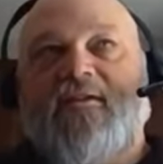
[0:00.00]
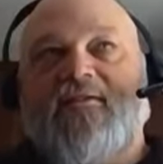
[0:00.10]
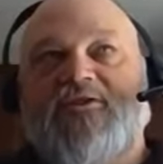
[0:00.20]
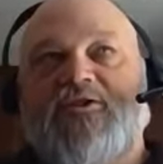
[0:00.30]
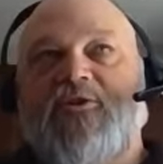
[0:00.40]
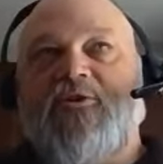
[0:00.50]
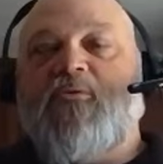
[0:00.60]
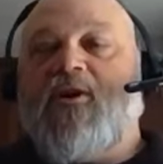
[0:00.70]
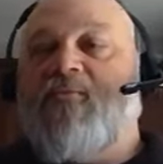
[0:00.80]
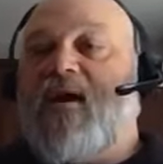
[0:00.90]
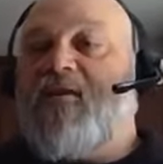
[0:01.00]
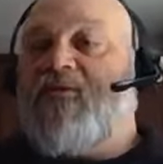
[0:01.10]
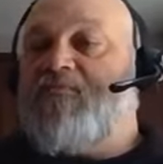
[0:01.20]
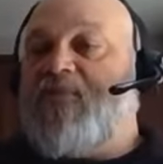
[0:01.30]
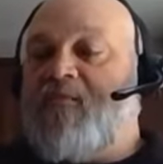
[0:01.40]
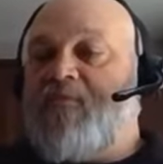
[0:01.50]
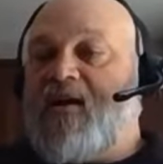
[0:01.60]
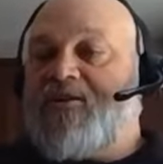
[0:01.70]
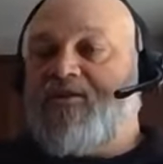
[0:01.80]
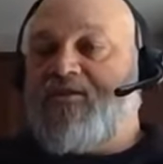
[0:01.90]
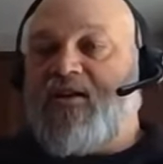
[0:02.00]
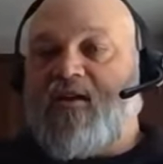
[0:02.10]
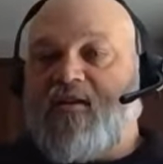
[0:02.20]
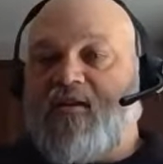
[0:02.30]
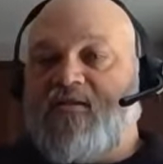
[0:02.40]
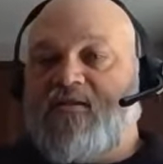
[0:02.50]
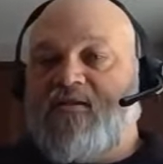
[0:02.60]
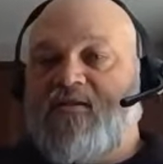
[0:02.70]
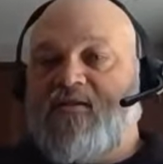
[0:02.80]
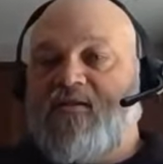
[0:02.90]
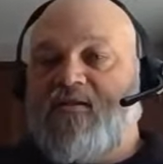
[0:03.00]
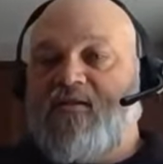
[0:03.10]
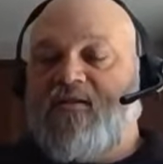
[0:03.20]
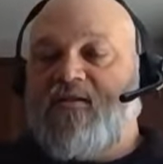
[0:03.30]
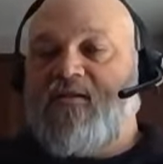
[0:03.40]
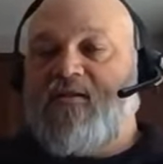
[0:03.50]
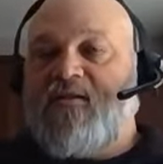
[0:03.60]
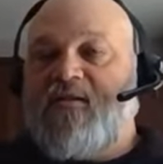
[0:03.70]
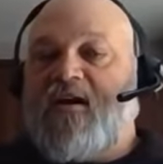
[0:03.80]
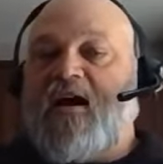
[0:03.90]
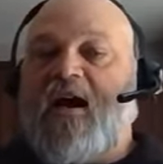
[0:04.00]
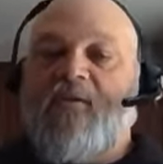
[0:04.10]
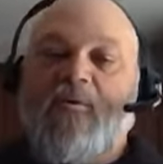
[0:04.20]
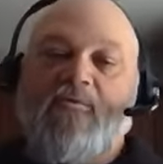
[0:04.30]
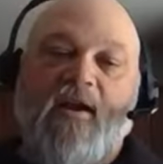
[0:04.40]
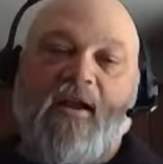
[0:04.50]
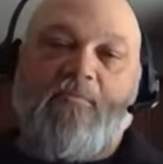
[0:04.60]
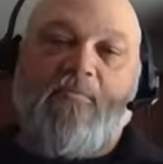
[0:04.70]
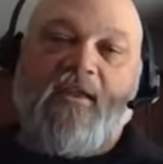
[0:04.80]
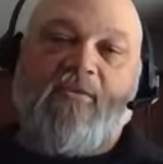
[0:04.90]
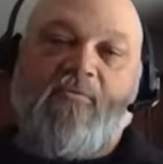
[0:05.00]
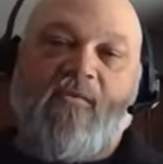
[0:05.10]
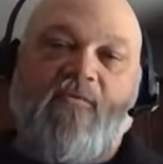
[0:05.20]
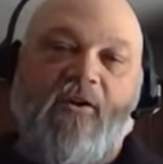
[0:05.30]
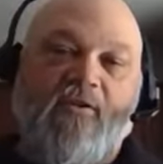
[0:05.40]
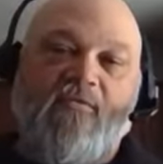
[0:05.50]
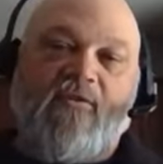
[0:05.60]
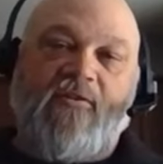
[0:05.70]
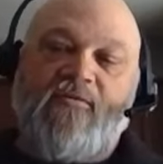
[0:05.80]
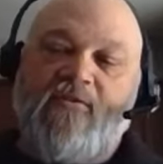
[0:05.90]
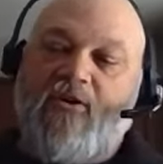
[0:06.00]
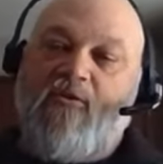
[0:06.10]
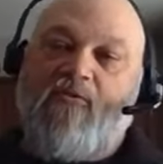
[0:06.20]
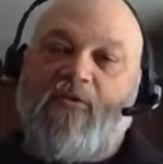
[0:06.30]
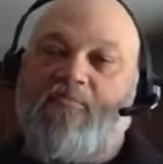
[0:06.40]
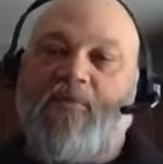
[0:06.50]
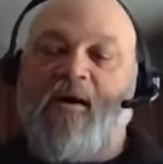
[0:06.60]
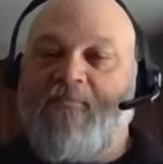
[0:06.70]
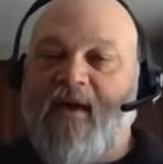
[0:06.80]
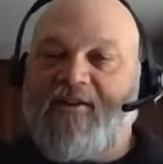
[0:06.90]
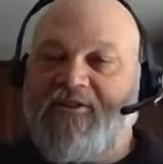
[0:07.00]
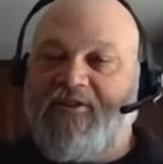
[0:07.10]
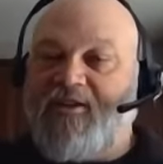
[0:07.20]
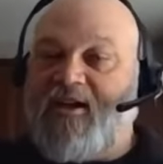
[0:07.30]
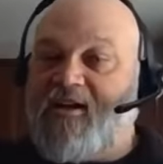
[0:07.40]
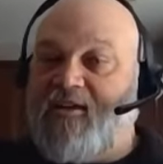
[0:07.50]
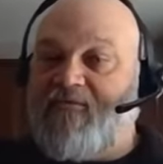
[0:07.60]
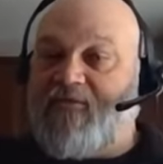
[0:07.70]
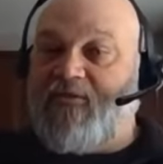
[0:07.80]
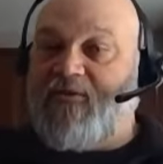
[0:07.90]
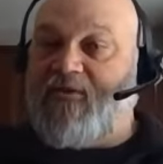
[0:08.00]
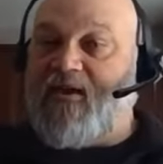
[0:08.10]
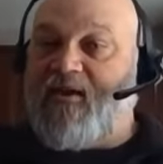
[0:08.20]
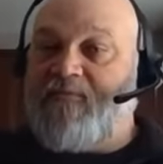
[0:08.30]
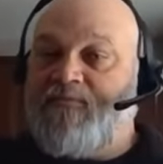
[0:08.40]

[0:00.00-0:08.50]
to show you where I'm at on the pump action shotguns, I would recommend a revolver over the pump action shotgun for the new guy,